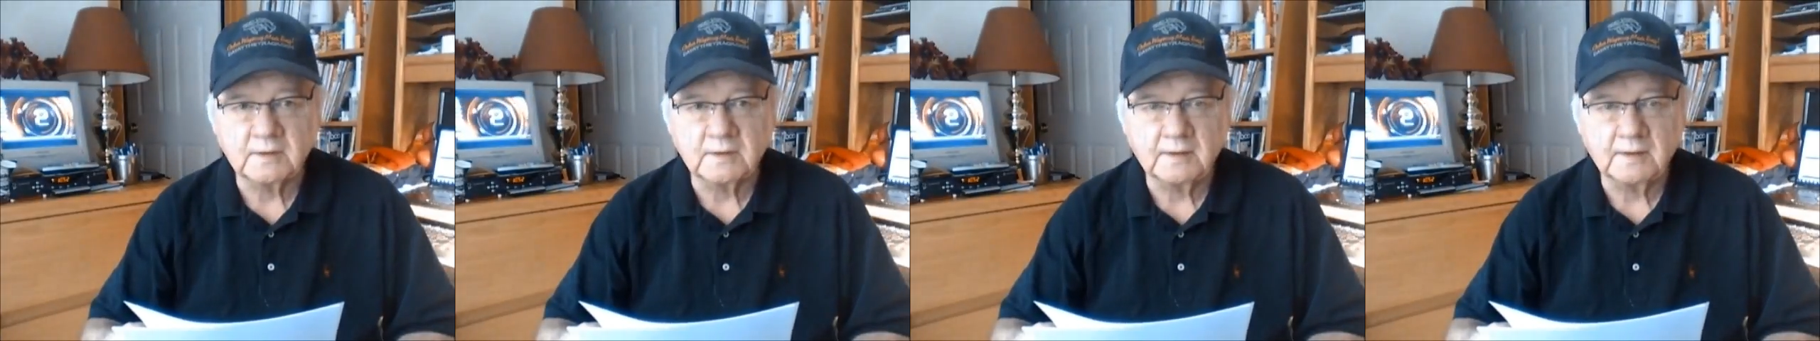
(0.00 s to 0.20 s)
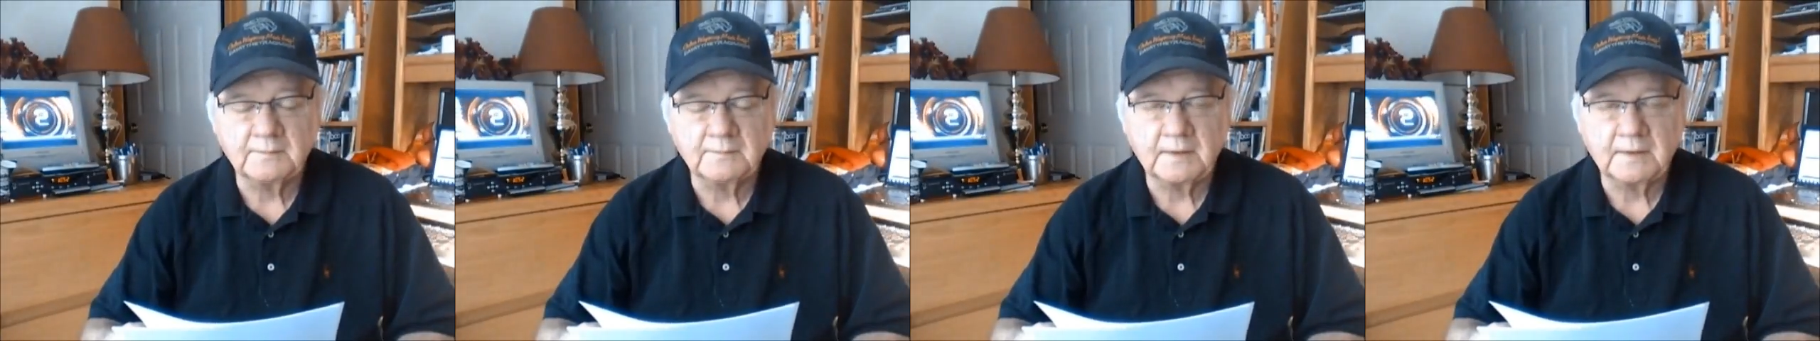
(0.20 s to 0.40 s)

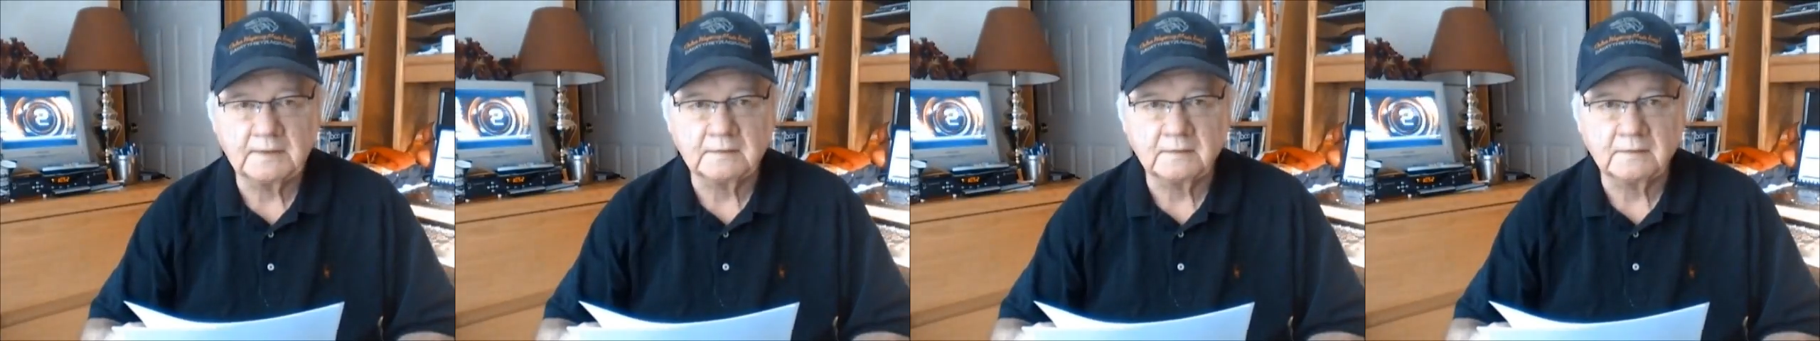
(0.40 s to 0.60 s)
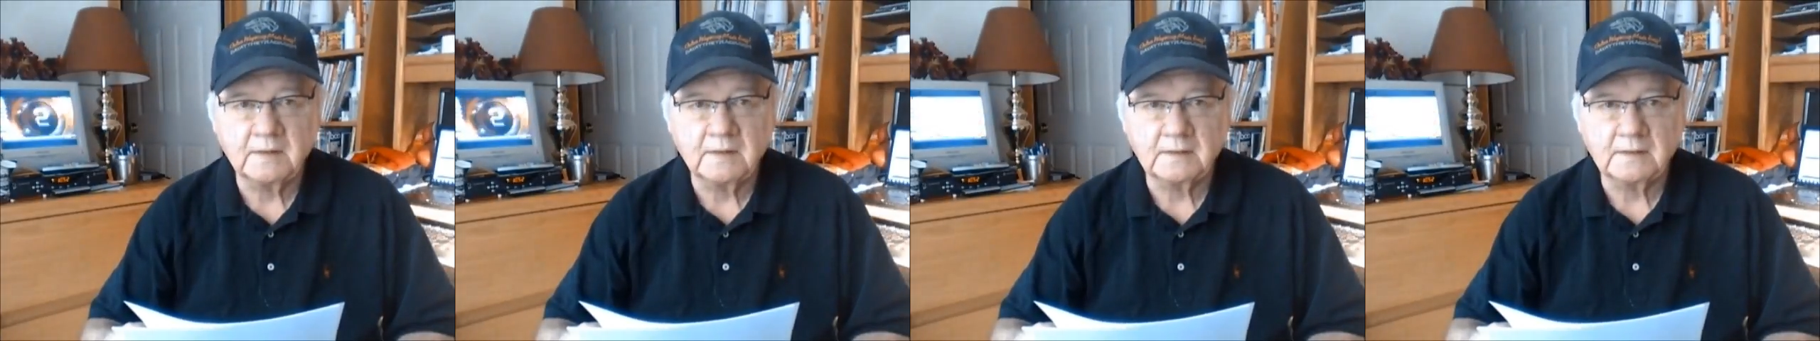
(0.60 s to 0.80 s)
top my
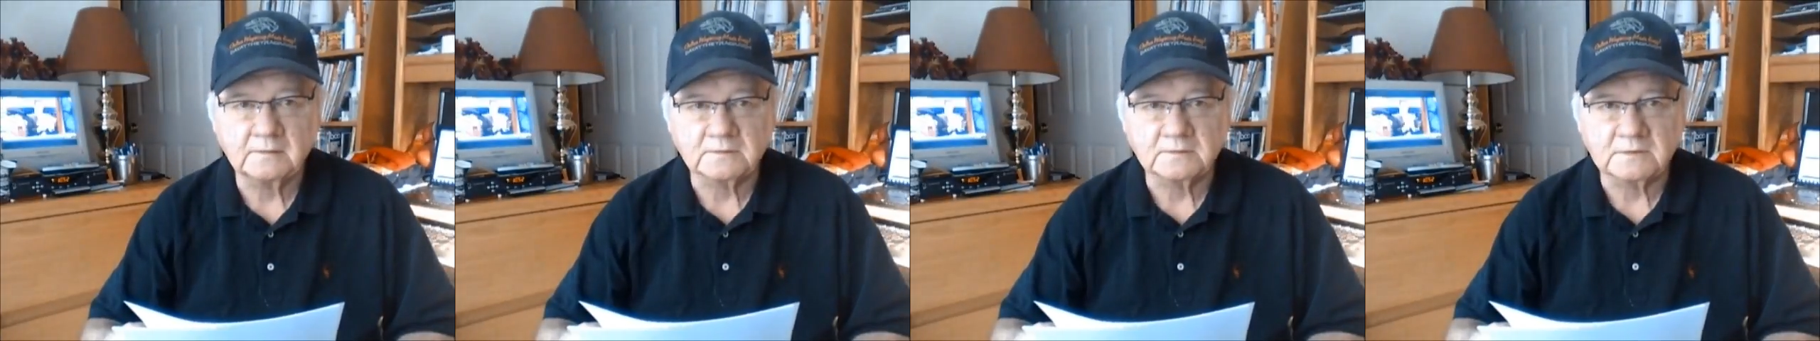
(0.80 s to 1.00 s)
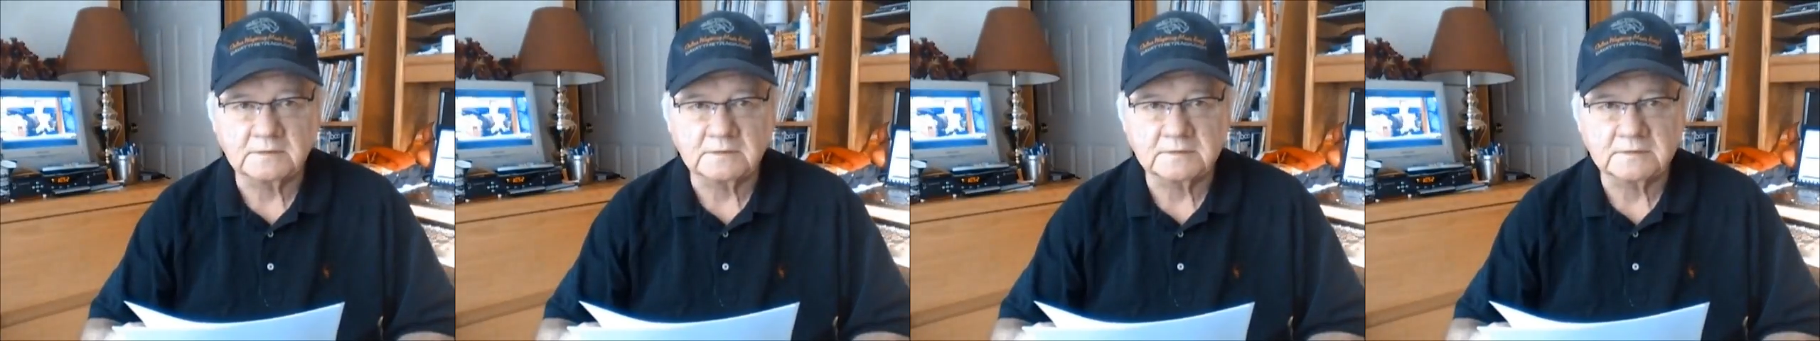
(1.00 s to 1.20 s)

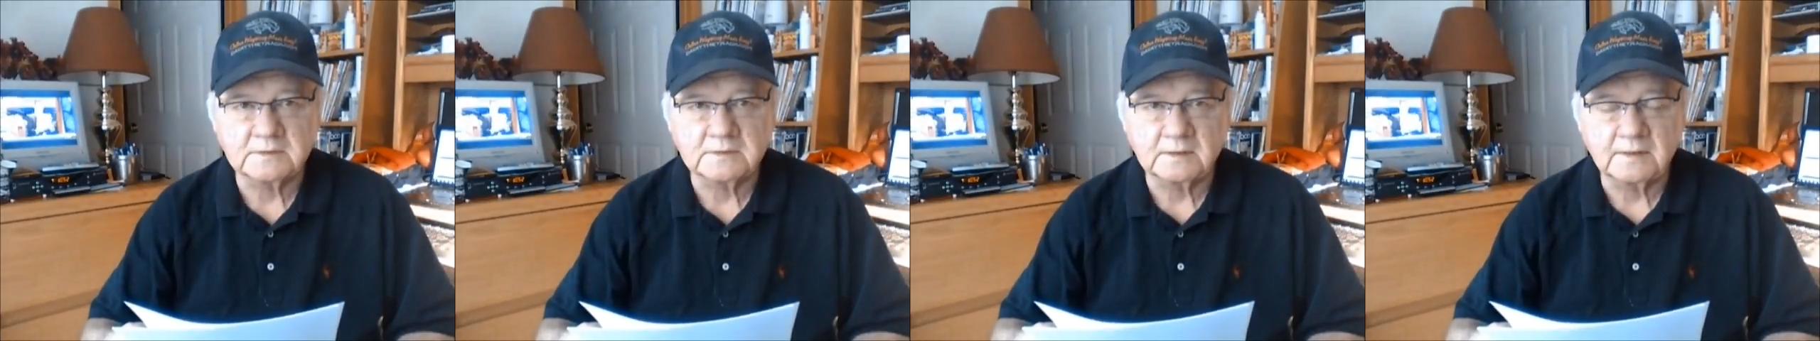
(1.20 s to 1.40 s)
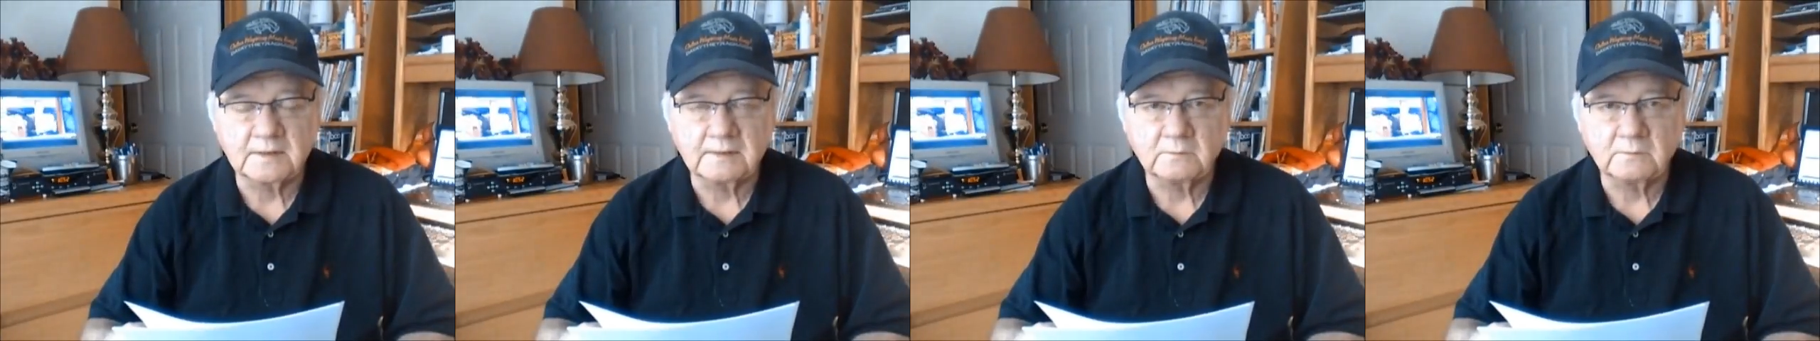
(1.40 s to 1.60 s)
contenders list
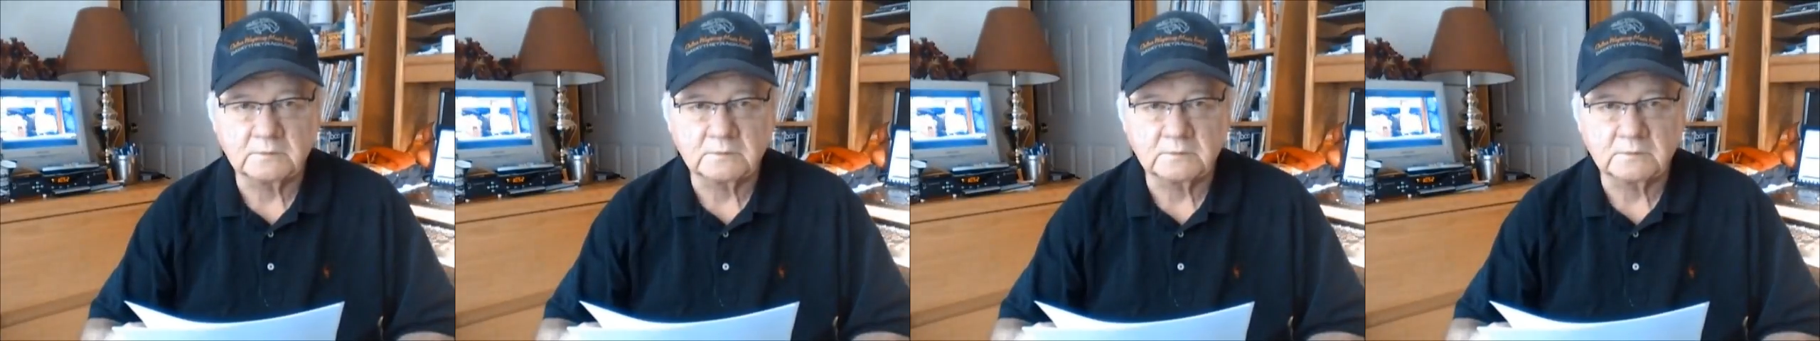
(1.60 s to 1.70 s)
tonight,